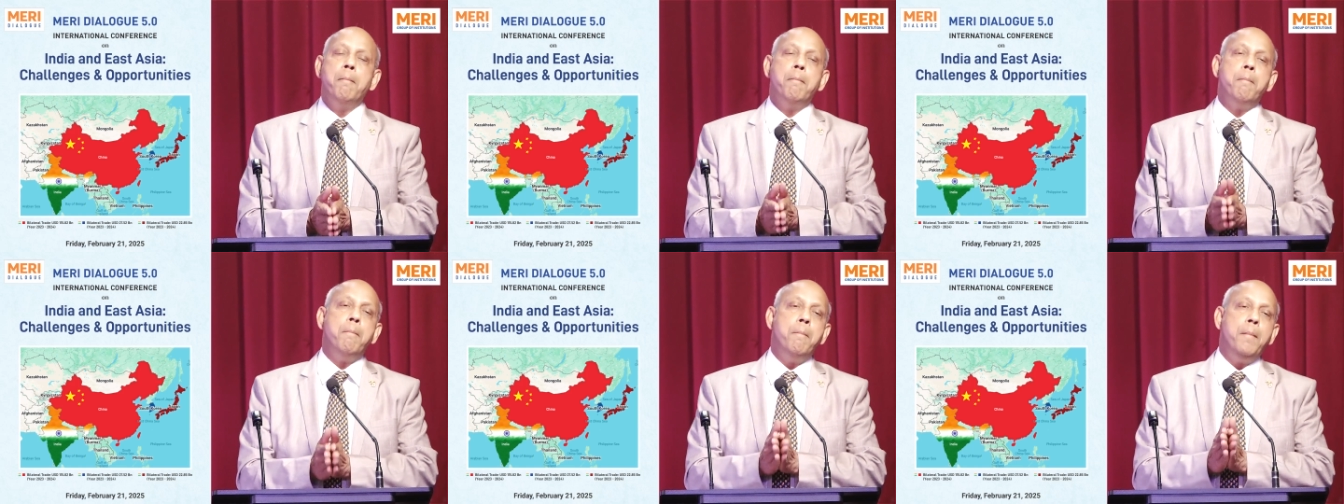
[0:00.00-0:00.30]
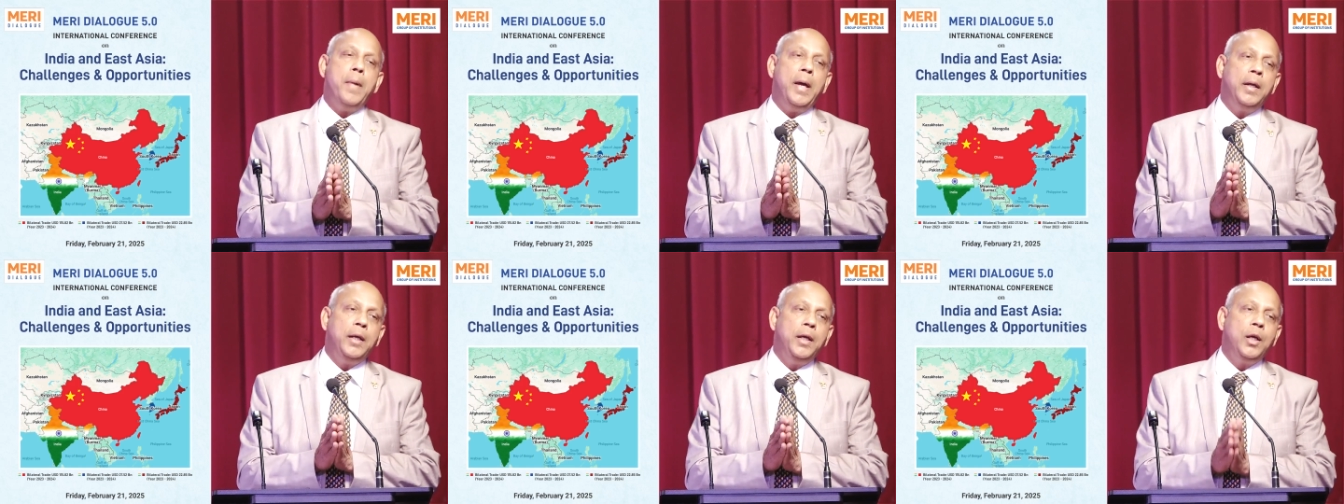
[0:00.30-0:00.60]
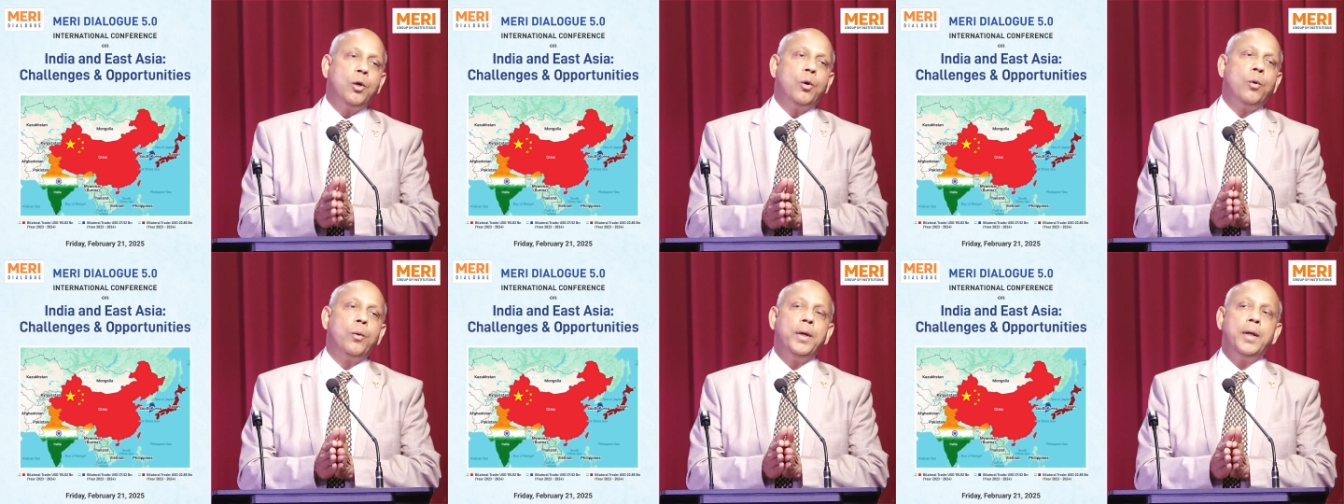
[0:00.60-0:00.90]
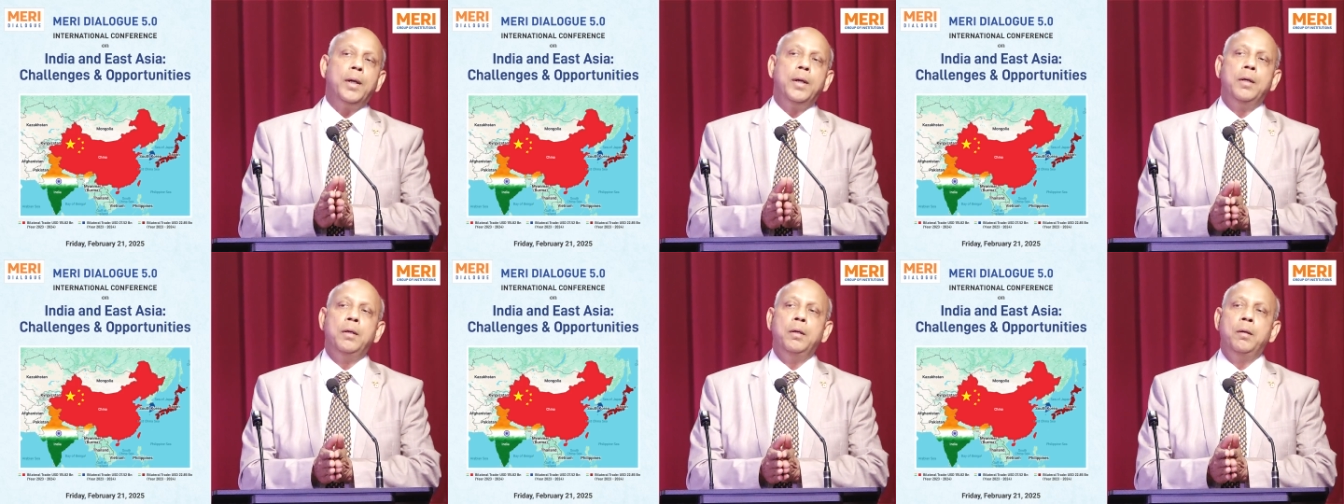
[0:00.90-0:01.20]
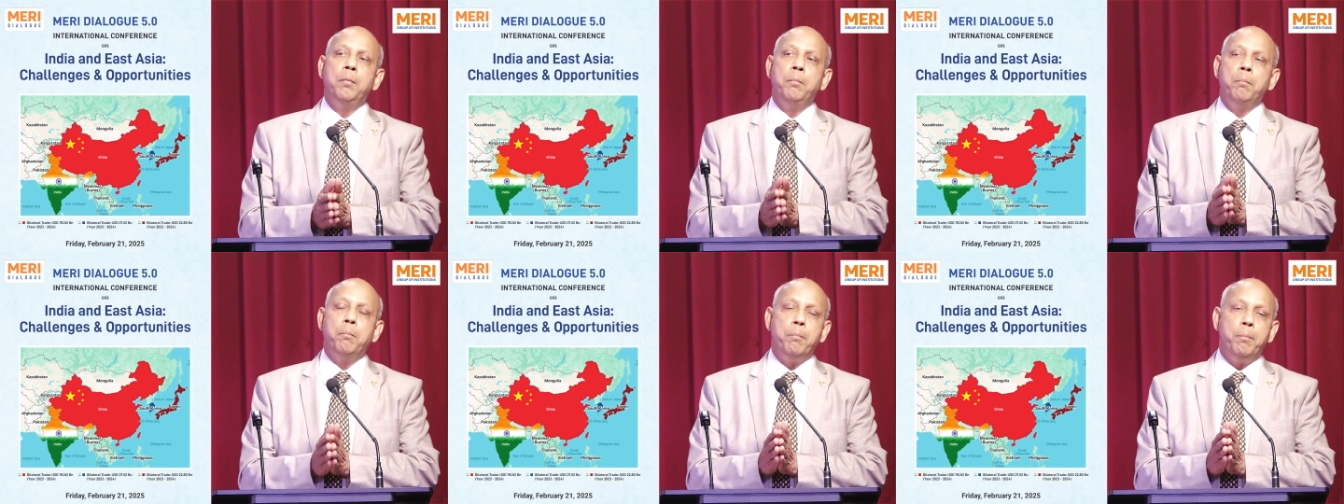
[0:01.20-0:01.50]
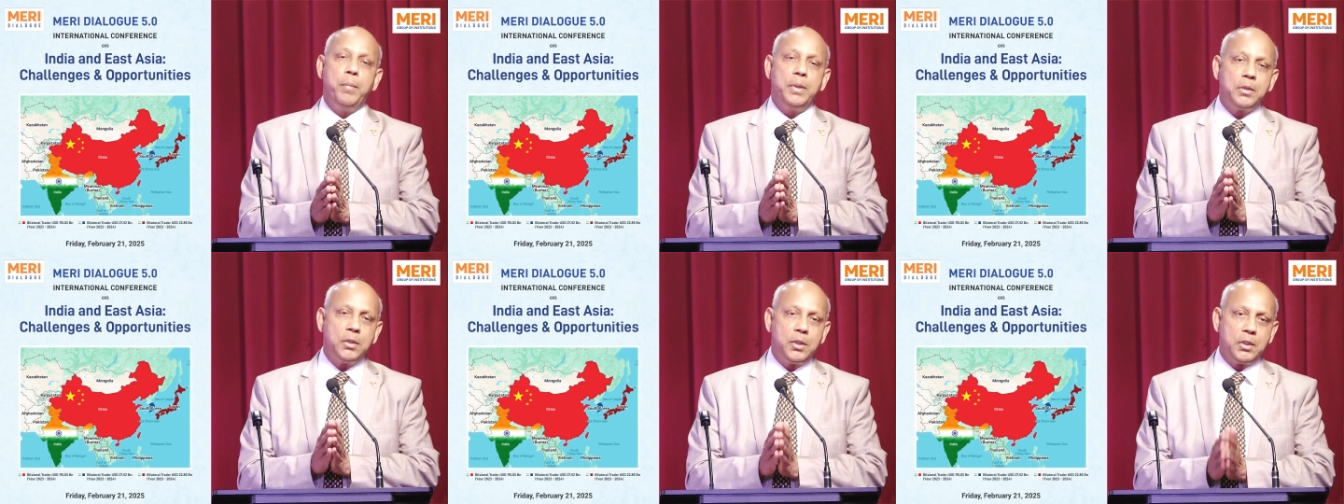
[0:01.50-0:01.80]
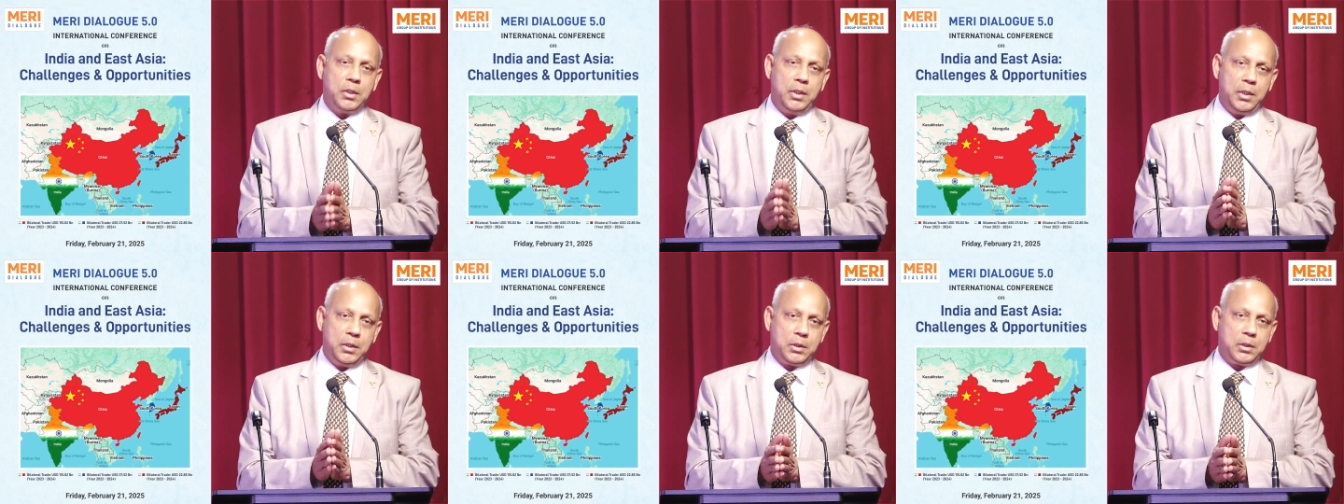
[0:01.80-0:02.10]
Many Korean
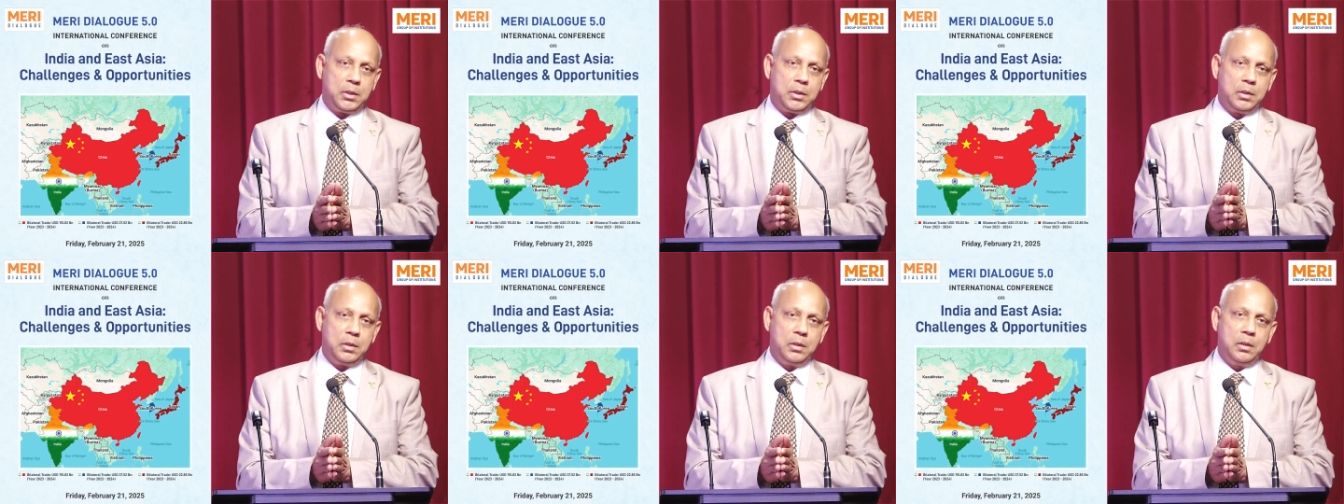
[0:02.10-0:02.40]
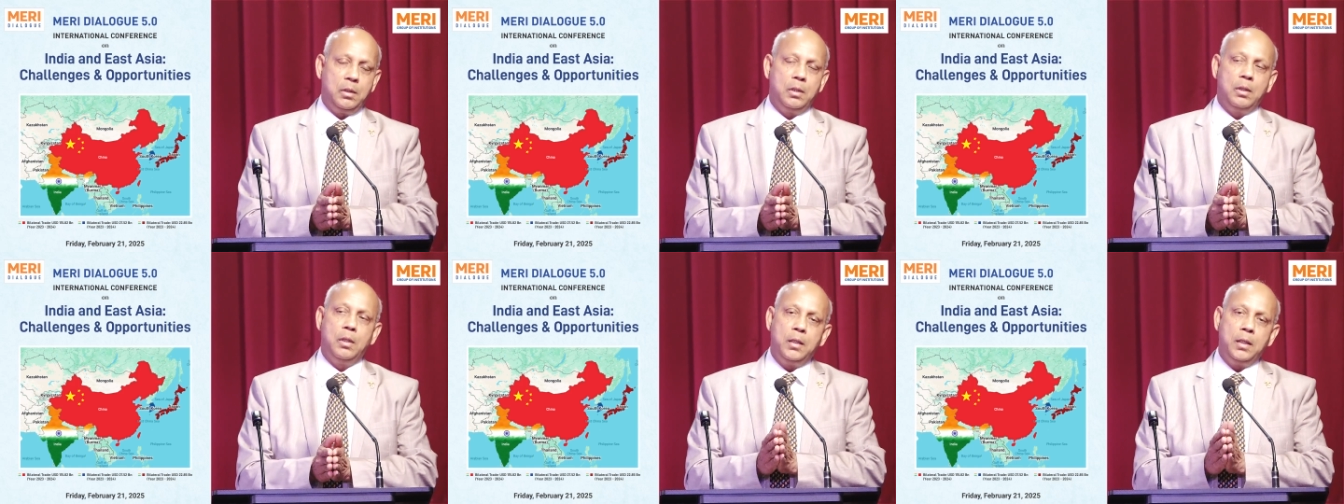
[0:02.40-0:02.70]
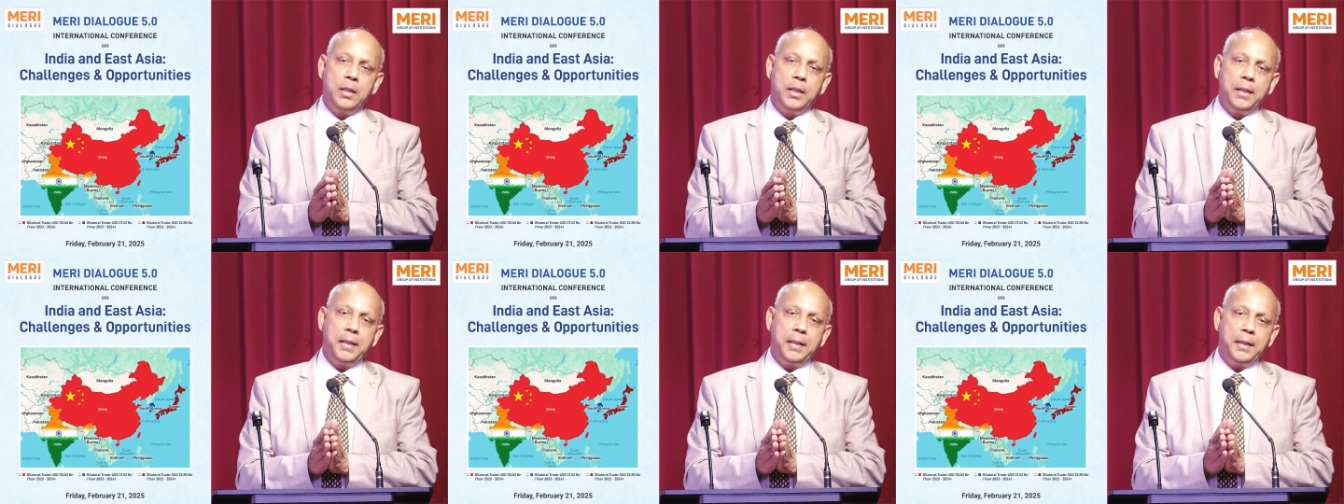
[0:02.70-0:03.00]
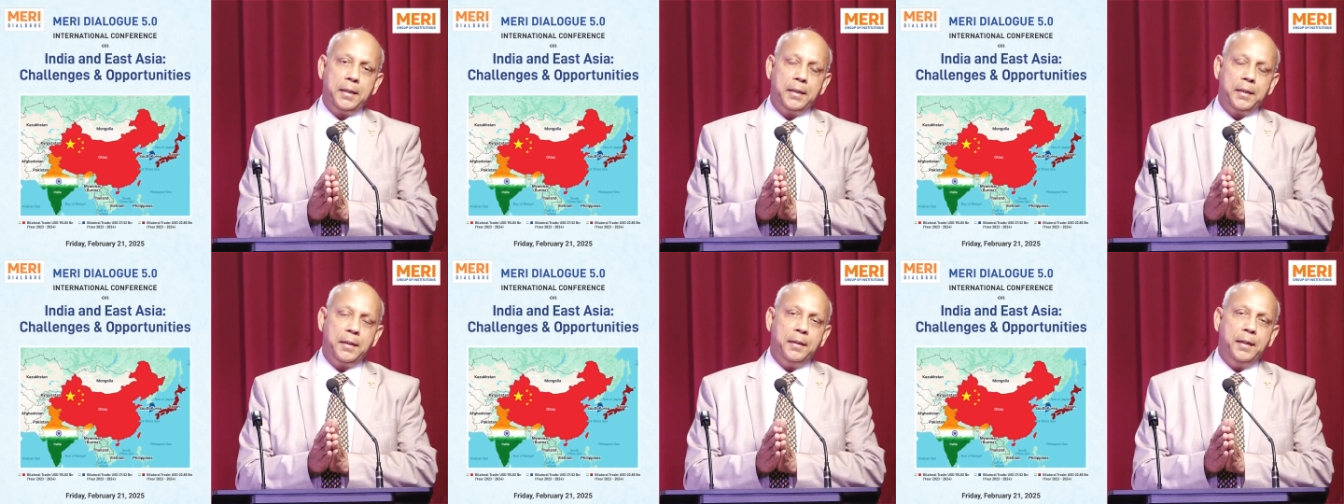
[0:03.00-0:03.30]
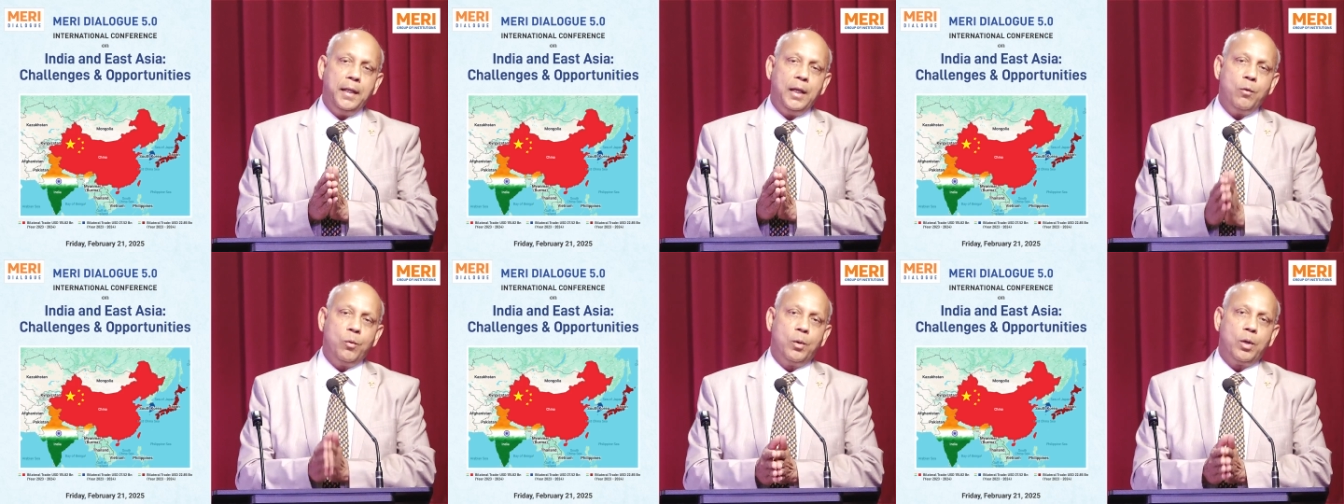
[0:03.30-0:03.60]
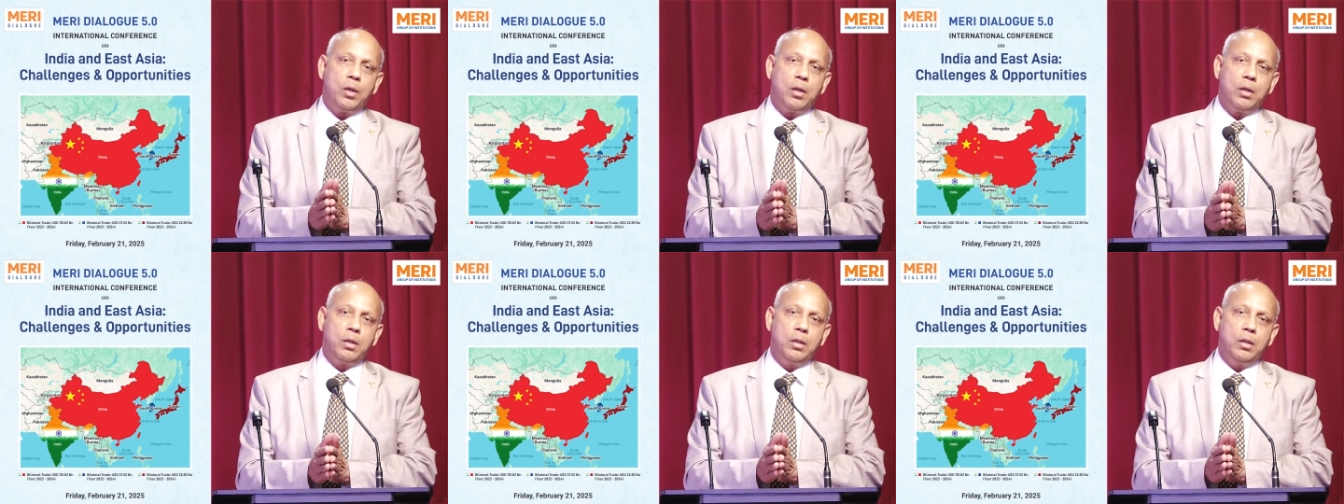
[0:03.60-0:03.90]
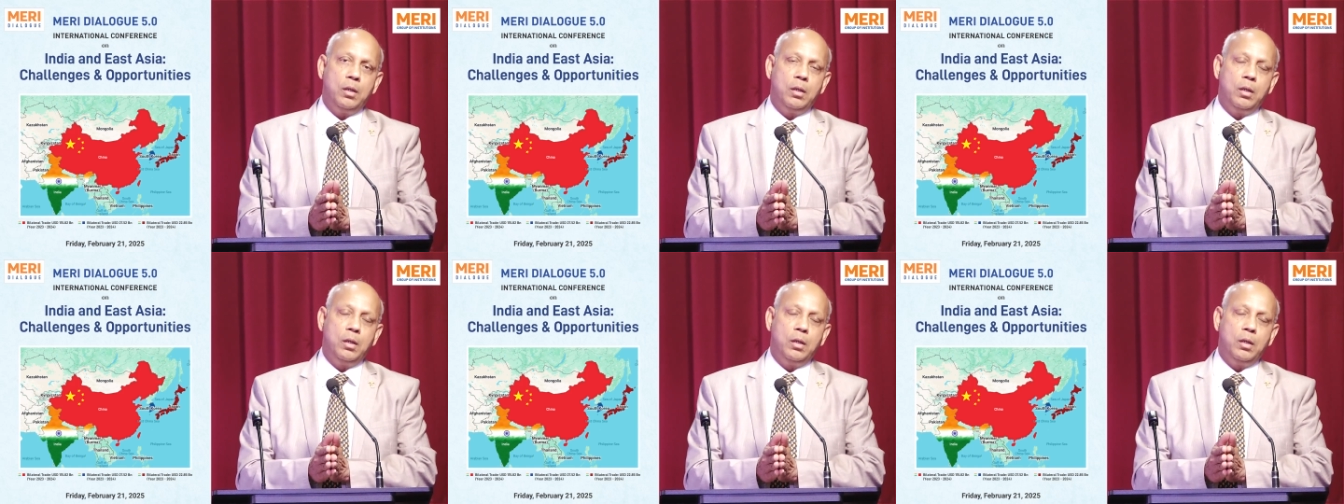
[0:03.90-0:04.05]
businesses, they were,